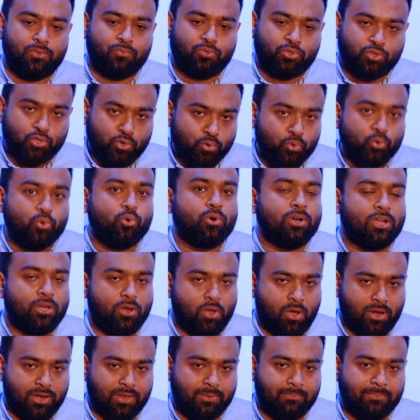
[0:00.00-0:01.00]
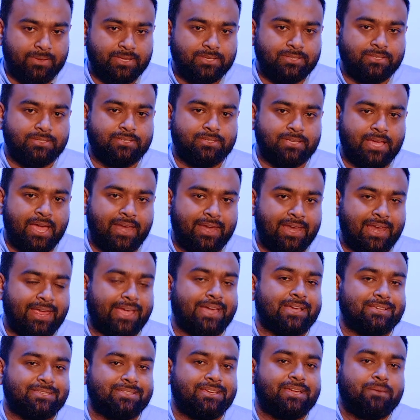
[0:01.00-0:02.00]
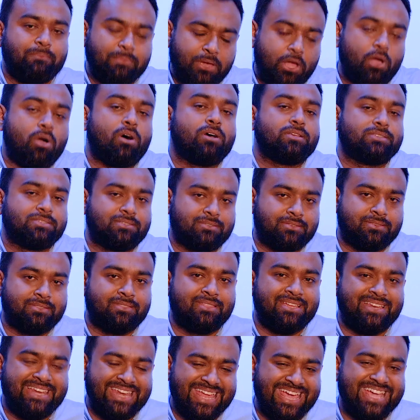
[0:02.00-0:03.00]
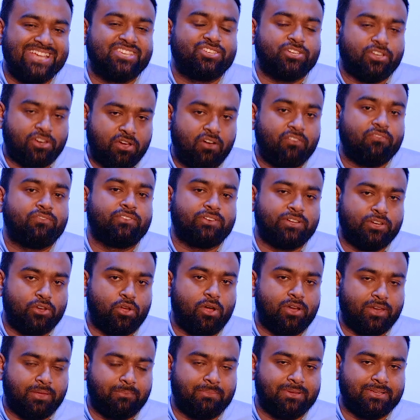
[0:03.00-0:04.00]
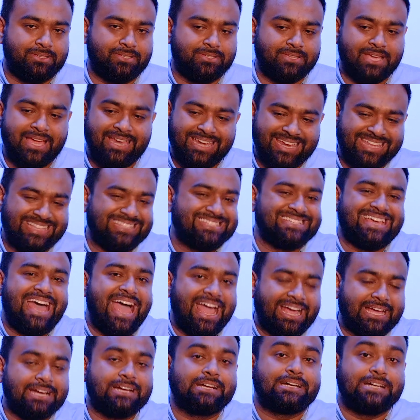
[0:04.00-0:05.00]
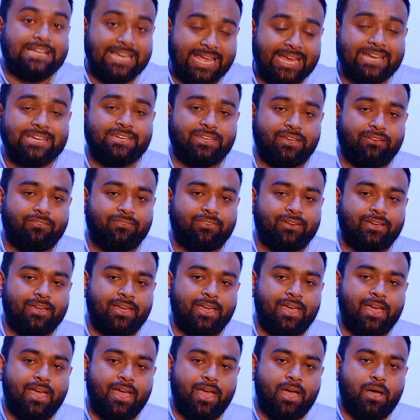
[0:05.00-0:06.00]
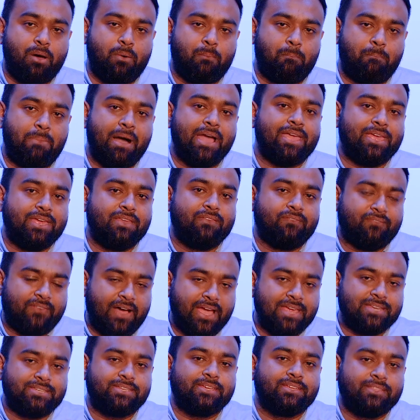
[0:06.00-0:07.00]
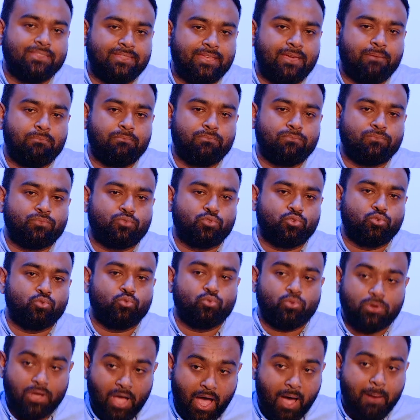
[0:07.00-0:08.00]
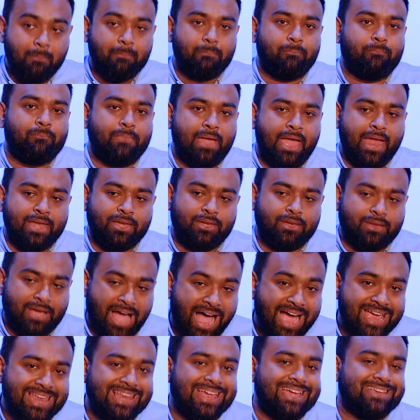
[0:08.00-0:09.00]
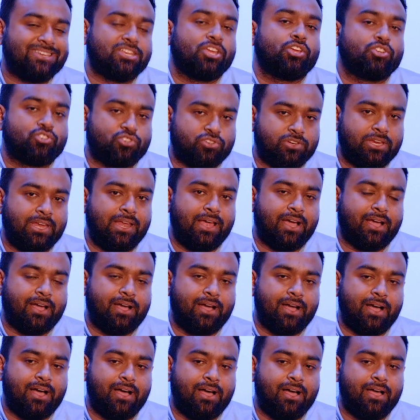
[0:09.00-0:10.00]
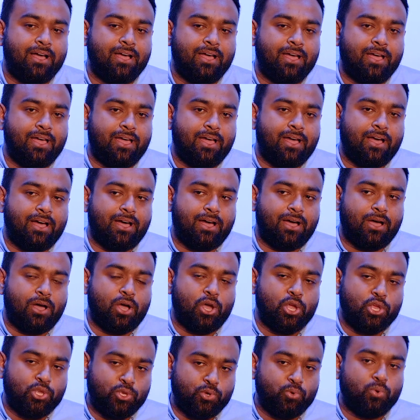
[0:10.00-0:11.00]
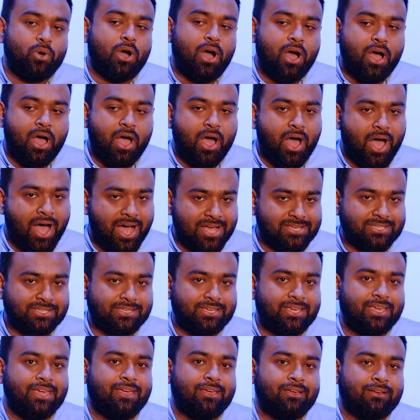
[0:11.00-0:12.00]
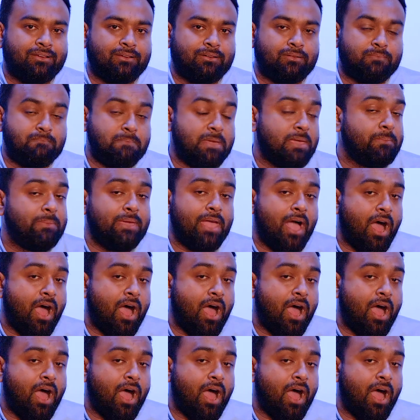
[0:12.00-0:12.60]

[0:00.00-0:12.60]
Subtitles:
through Anonymous, and like I said, because the nature of Anonymous and it's a hacker collective, by inviting them to come and highlighting Sri Lanka, you are asking maybe